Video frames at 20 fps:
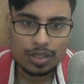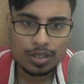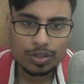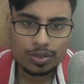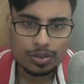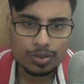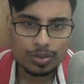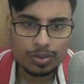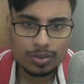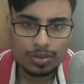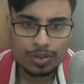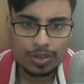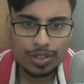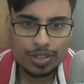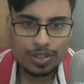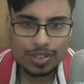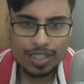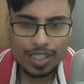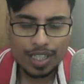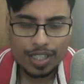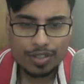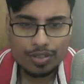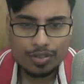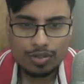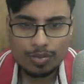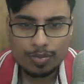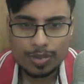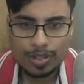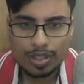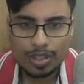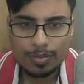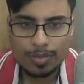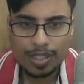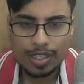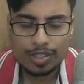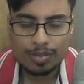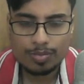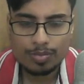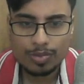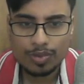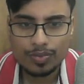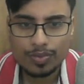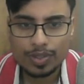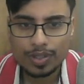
So this has to be the best move.